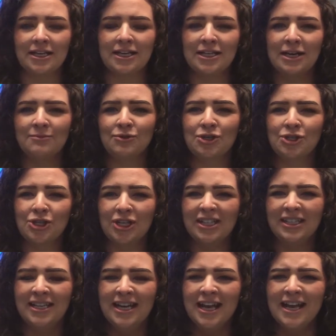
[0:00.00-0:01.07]
And I'm
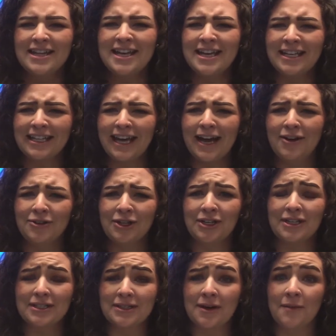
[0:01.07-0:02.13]
sure they encountered
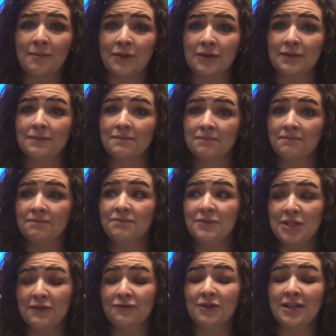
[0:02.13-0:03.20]
some
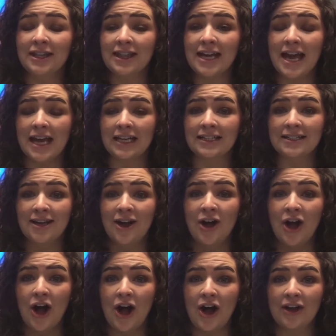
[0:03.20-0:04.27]
different things
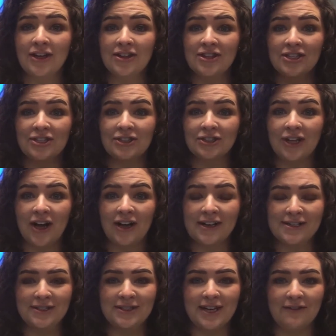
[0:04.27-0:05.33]
on this long
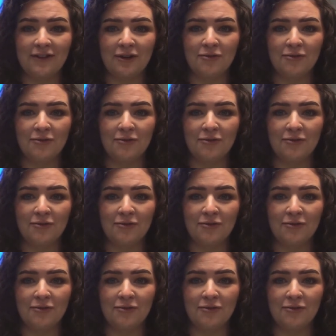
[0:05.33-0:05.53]
seven